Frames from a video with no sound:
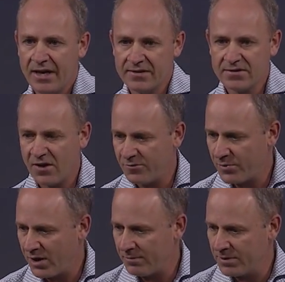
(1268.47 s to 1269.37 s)
and solve
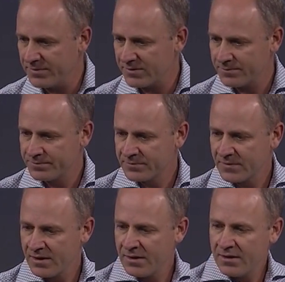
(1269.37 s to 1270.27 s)
problems
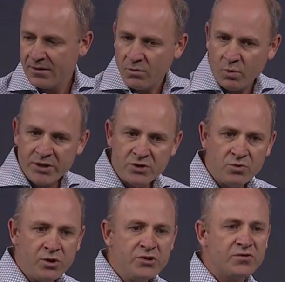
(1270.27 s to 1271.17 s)
when you
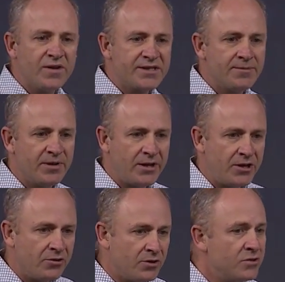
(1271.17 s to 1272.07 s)
lose flexibility
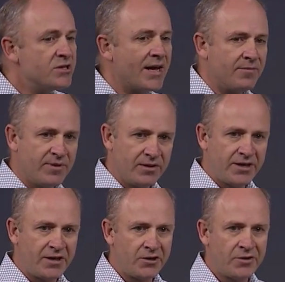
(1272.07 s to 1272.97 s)
you lose that
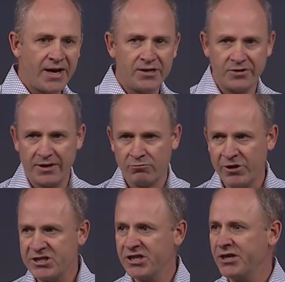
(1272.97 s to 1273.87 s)
ability to do that you get
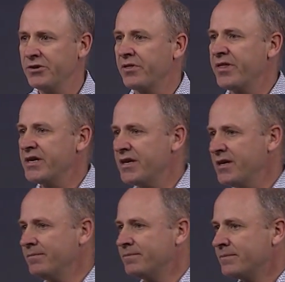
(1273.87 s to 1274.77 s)
rigid in your thinking